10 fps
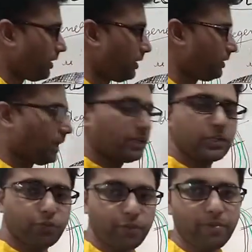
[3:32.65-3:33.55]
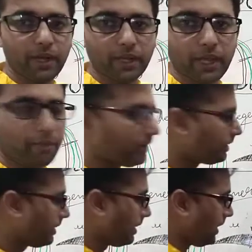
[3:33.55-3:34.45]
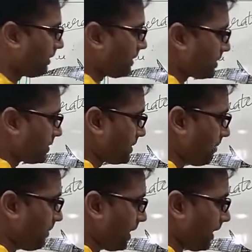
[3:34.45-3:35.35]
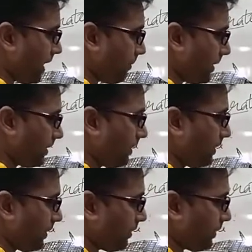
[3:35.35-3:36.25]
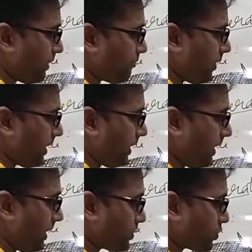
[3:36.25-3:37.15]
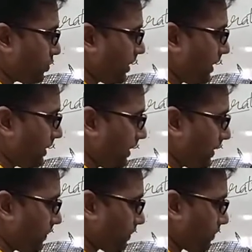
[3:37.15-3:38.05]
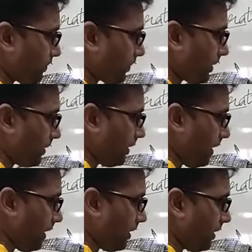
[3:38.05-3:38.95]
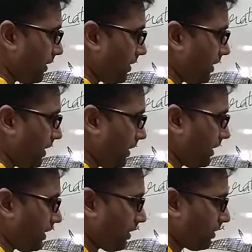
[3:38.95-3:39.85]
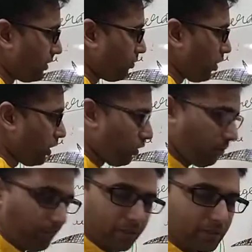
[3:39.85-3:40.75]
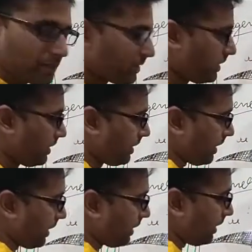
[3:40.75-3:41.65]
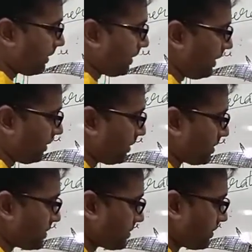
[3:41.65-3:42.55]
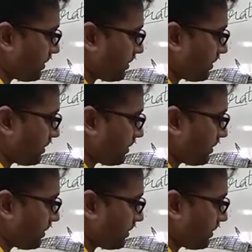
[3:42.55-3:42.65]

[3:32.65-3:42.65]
that is female gamete, and this is the male gamete. They fertilize together. Here the wall opens and it enters,